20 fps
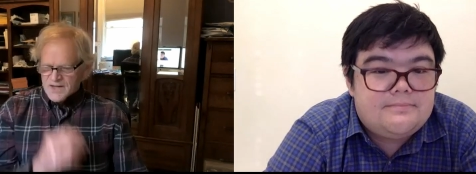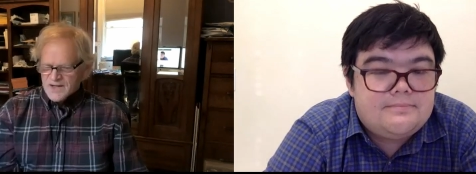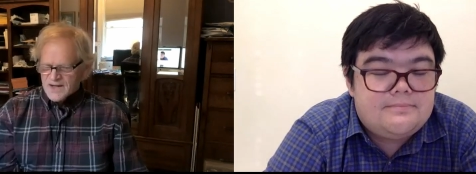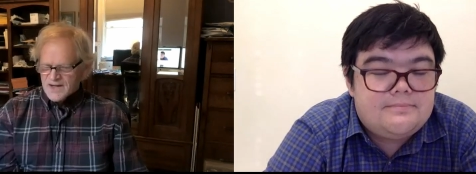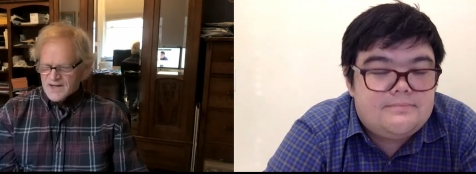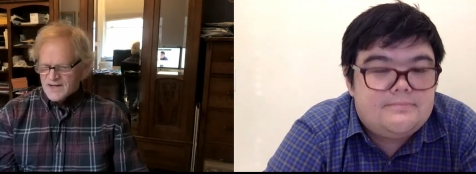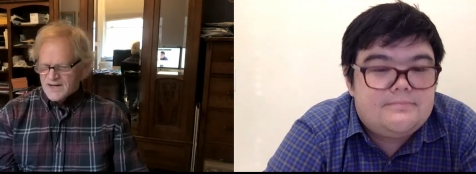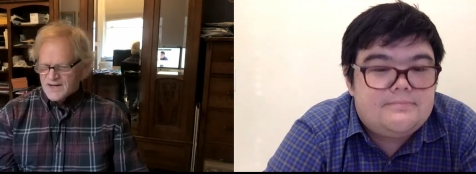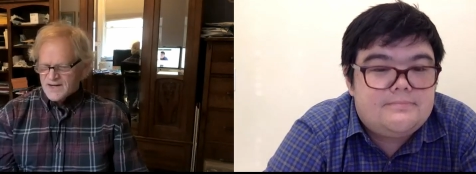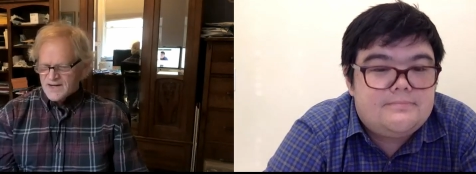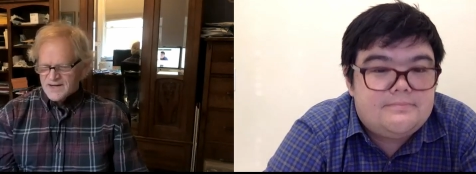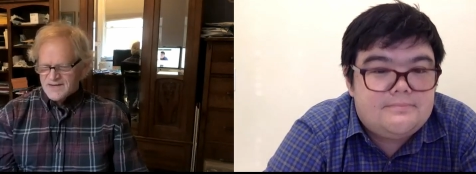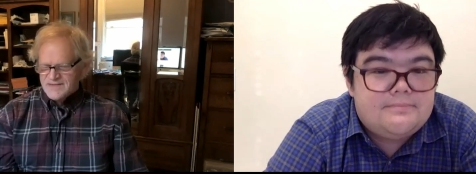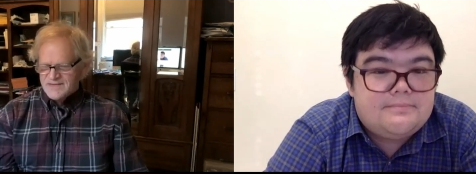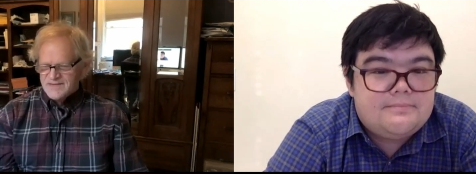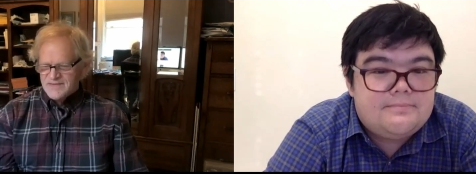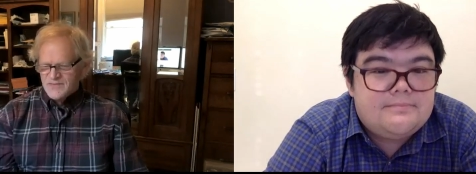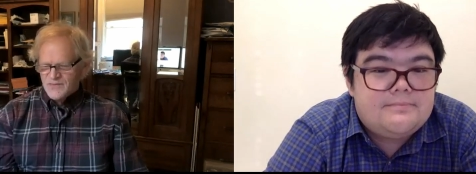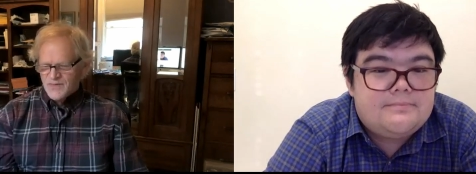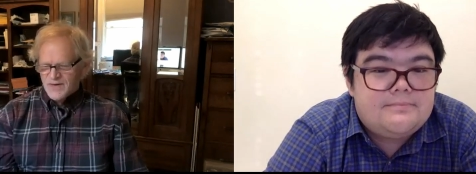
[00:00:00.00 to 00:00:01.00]
Speaker 1: uh,
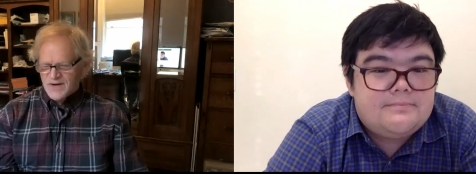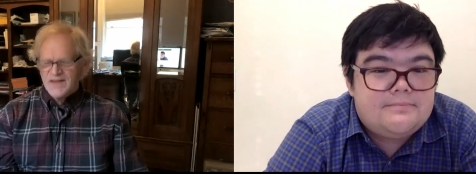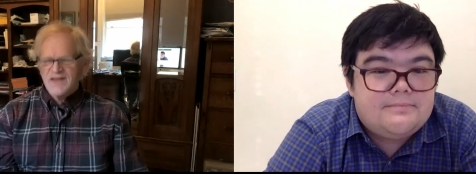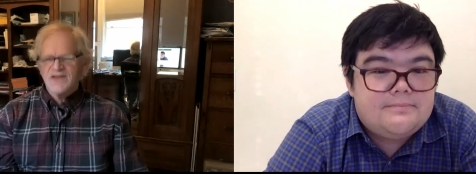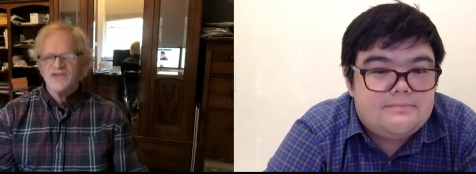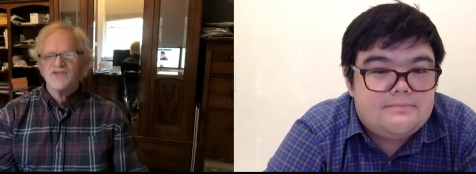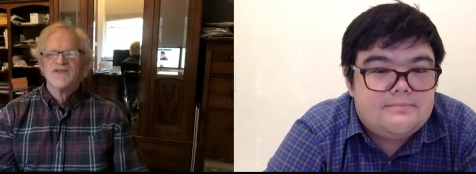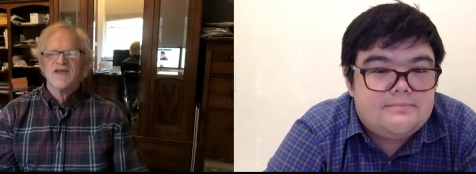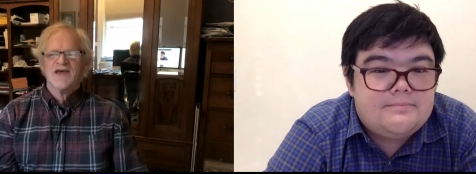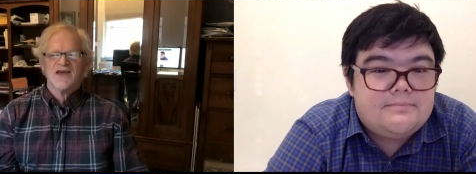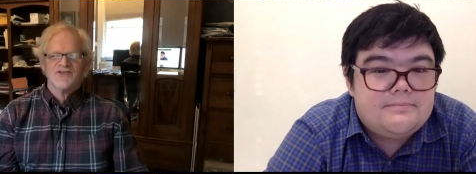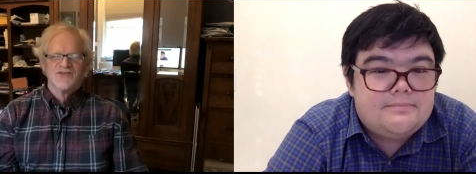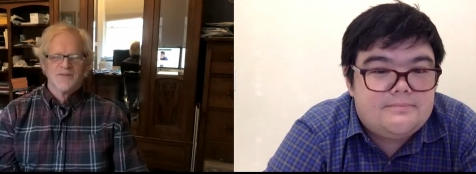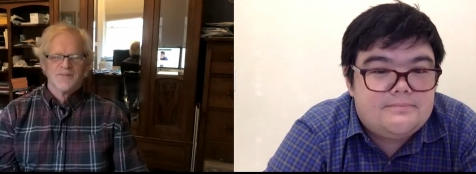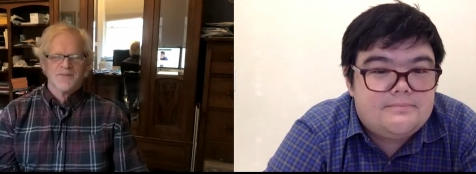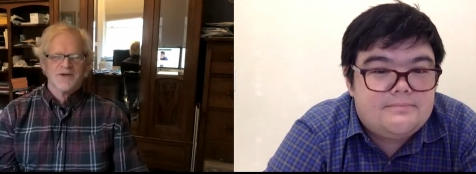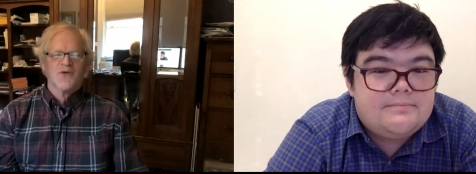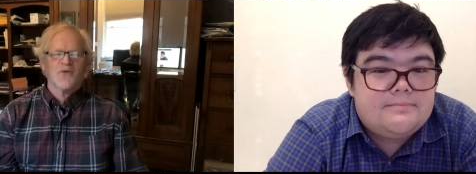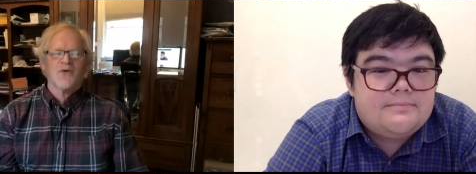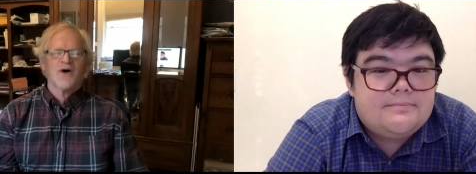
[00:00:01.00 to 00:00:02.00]
one of these days I'm
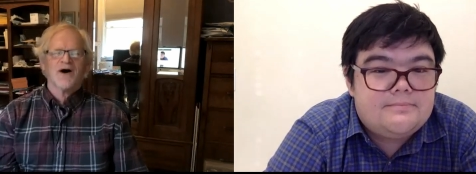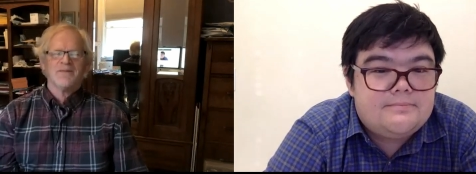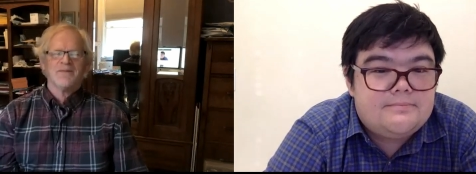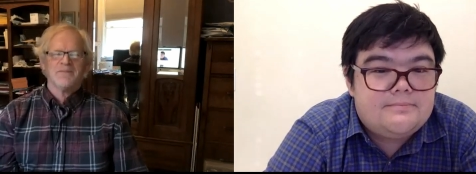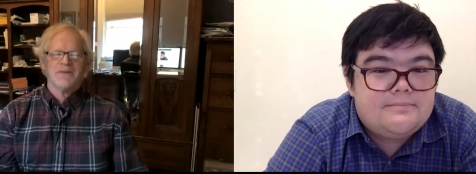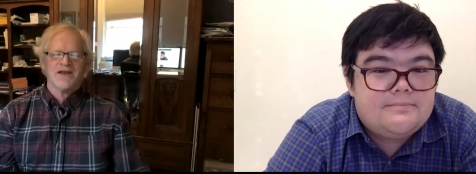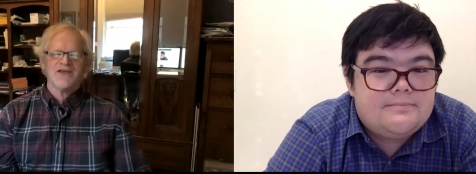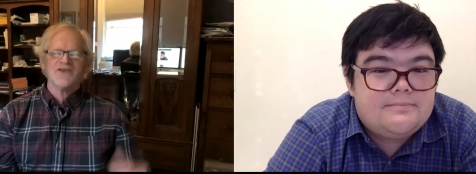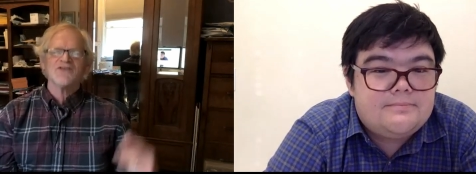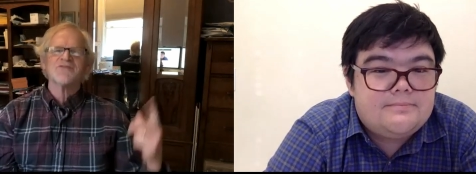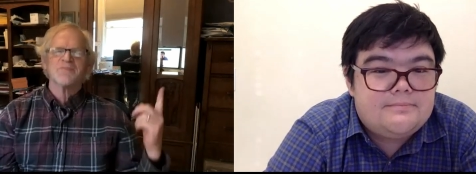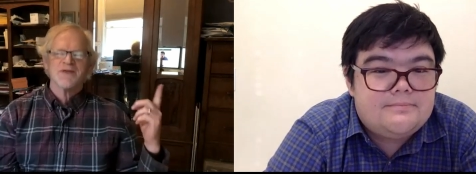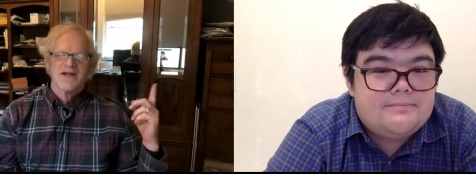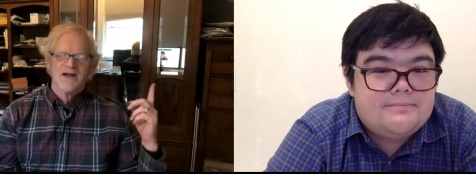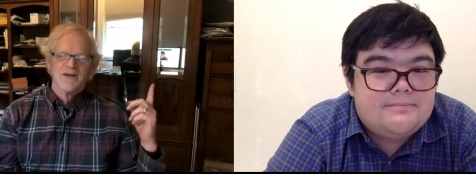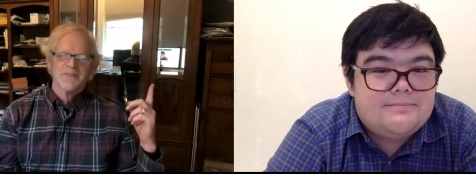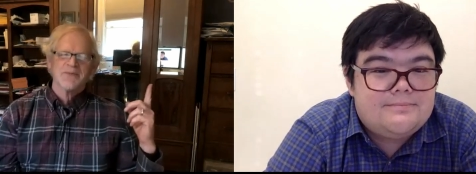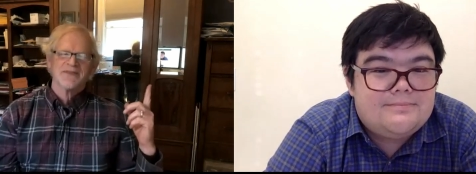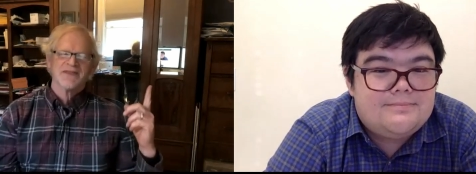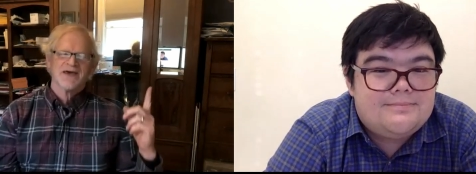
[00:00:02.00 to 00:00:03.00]
going to want a mini split
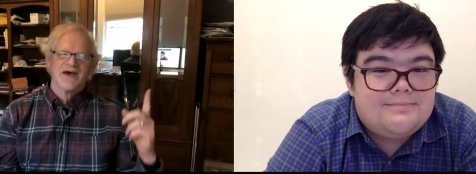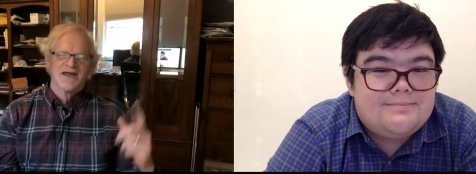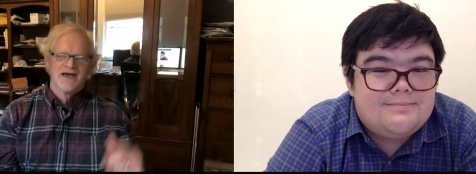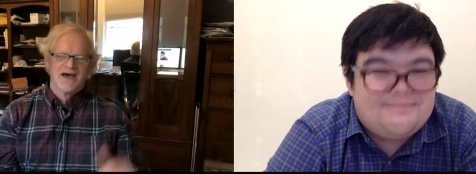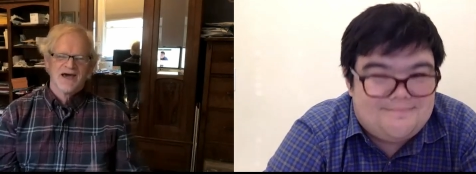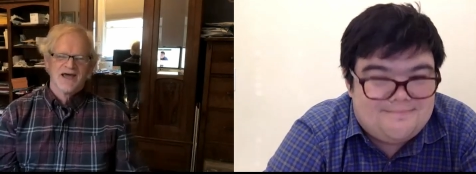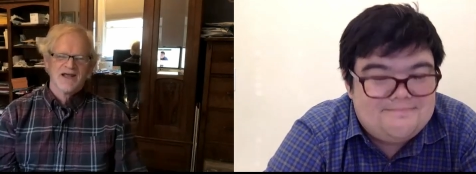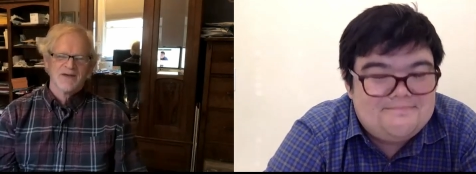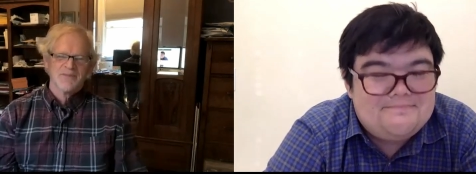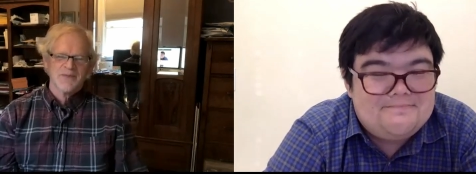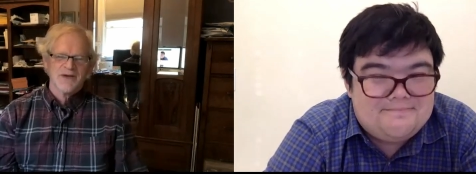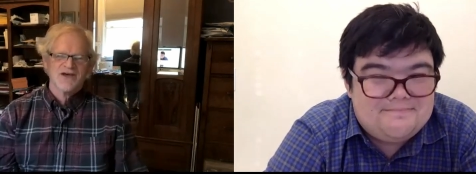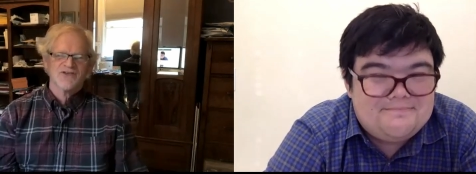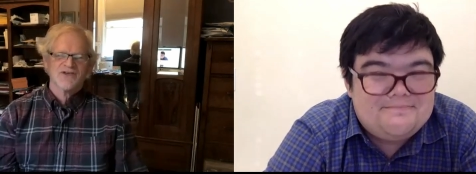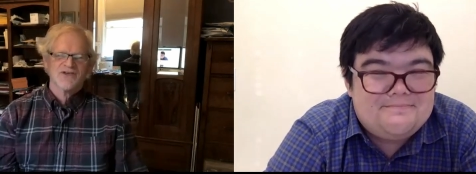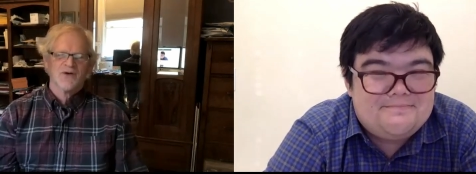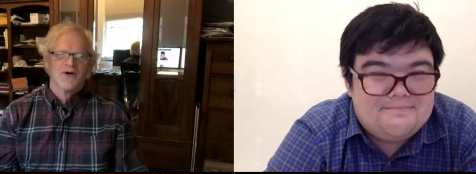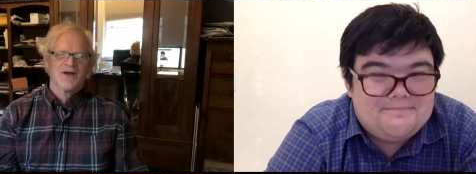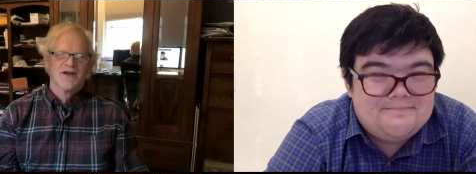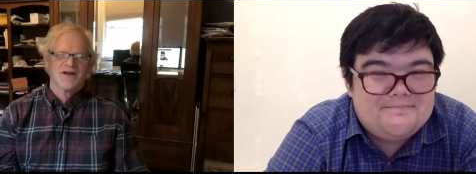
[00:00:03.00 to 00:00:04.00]
up in that attic because
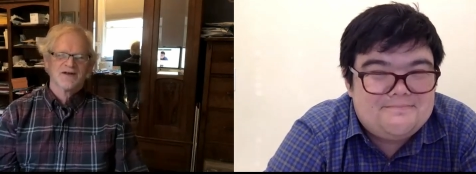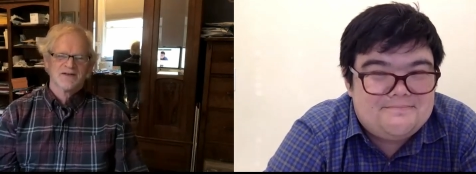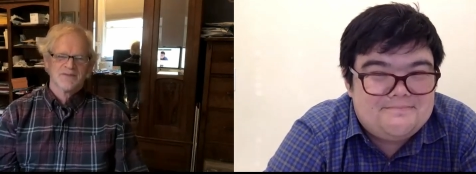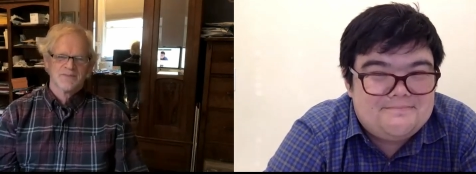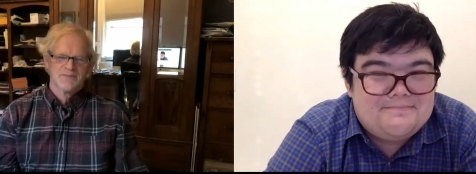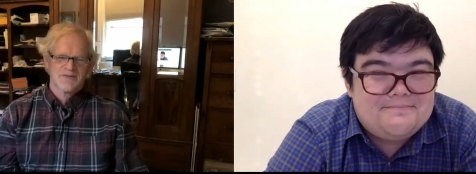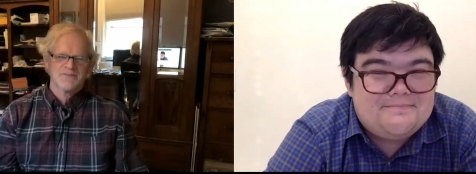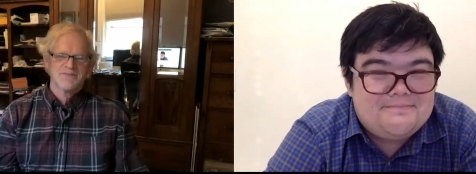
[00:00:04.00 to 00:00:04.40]
I want it to